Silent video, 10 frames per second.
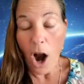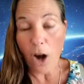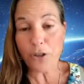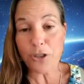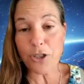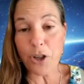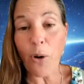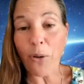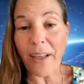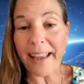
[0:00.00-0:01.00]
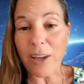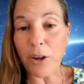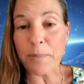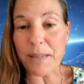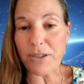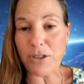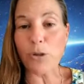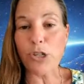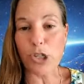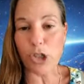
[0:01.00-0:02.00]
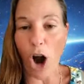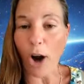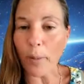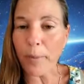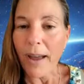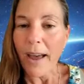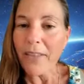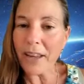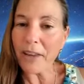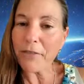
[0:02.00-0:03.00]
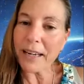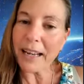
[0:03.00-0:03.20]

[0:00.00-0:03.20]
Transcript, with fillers: are so like could be so sharp that if we